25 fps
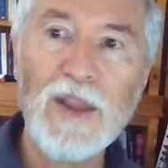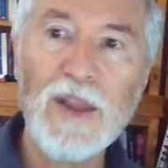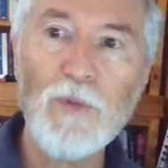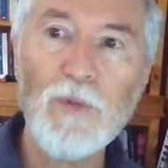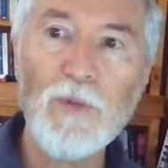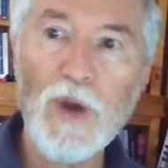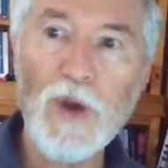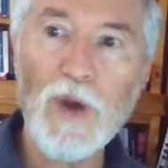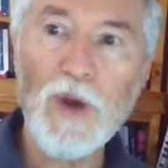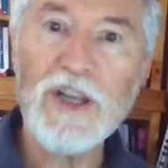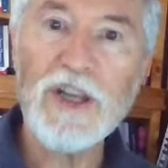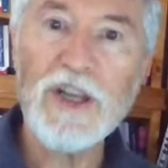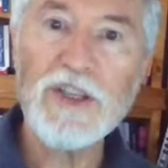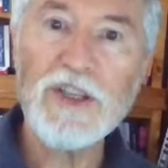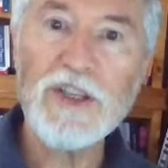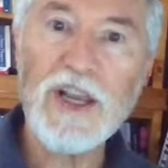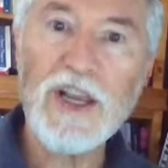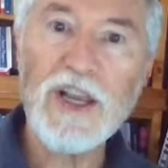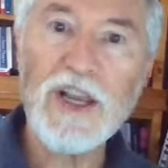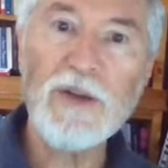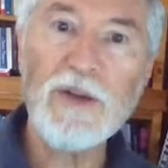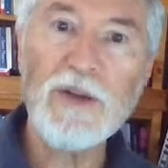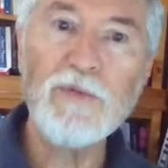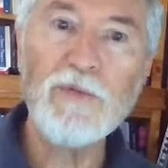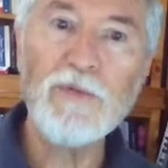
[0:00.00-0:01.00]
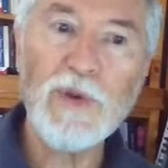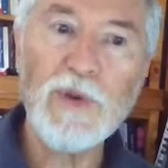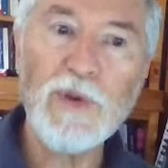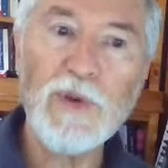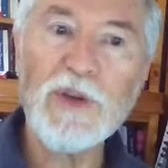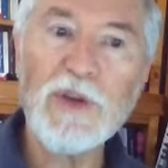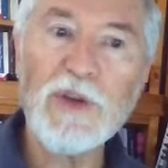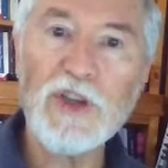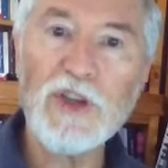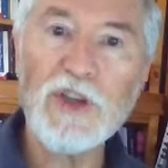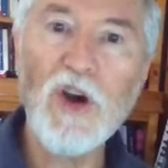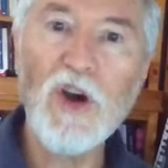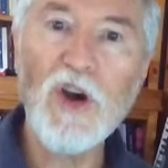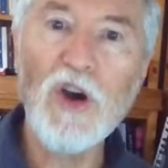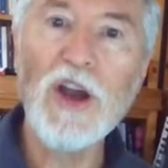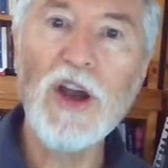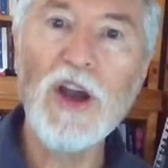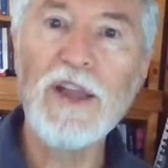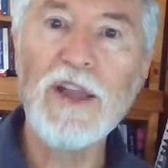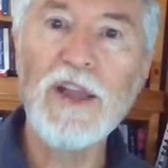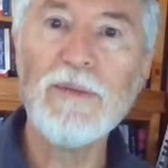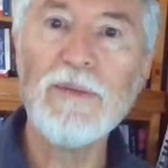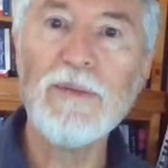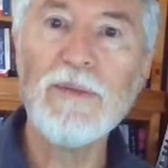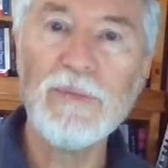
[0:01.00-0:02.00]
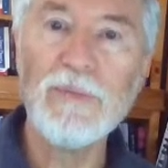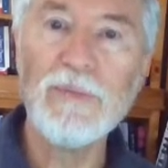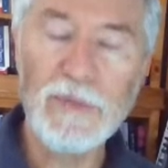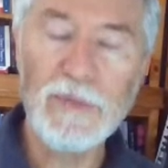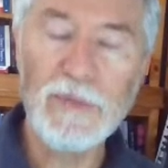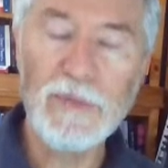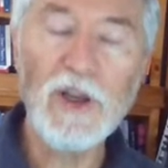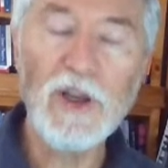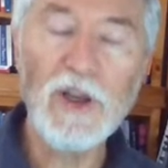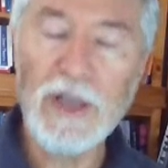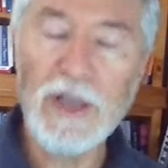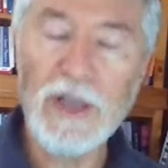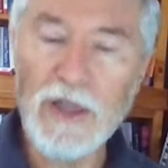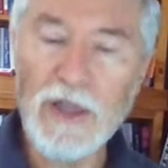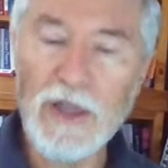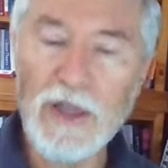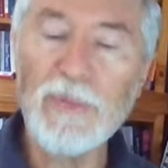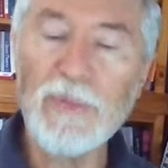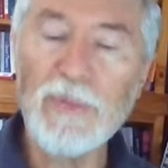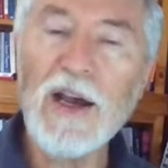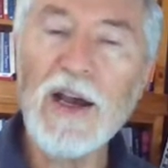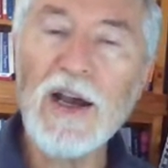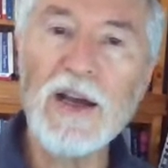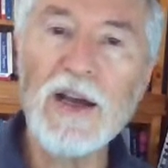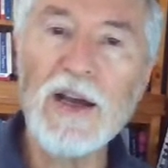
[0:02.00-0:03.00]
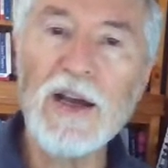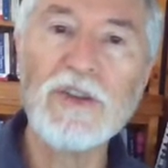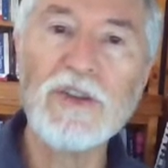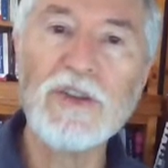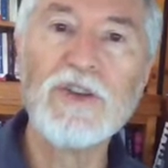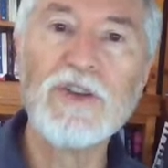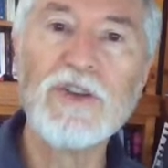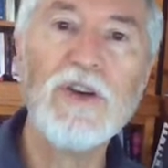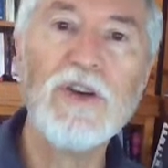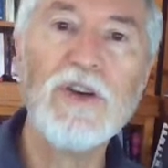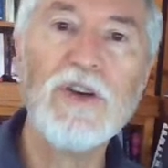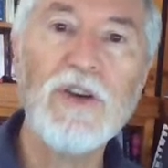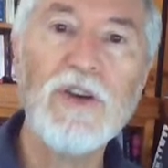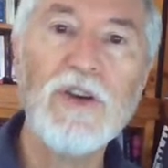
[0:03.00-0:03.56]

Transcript: 1 in 10 women die, like in the past,